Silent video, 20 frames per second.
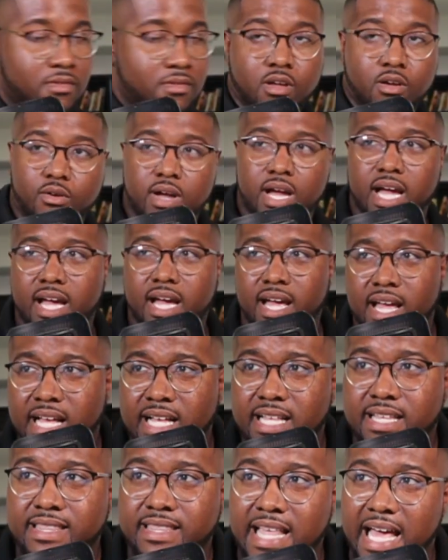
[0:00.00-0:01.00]
Okay,
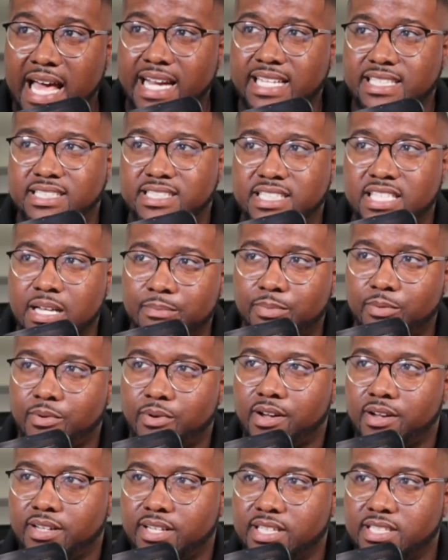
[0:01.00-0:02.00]
that is
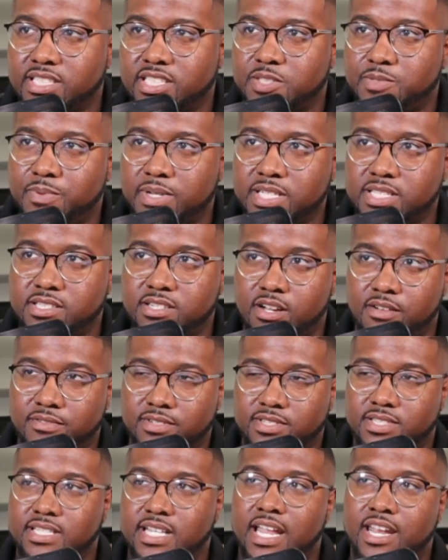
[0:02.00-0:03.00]
temporarily suspend
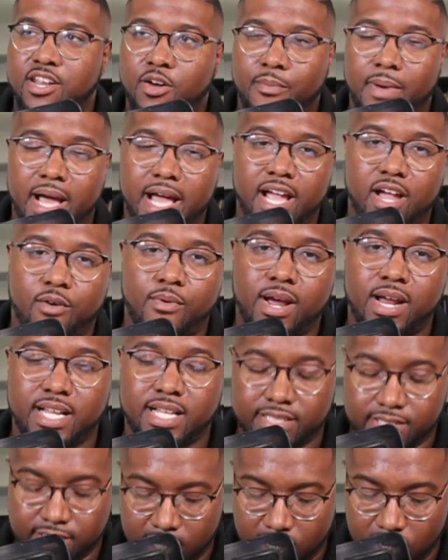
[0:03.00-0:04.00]
services. I know my handwriting
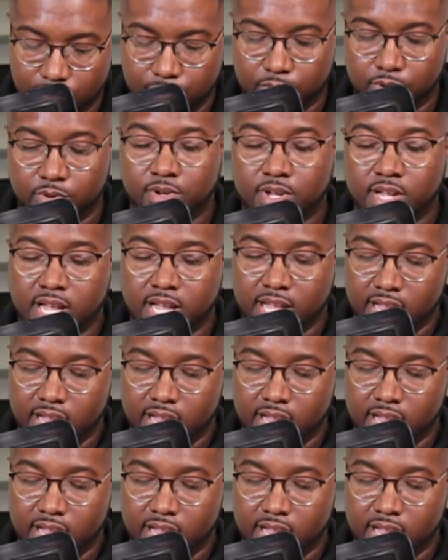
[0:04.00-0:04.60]
is terrible.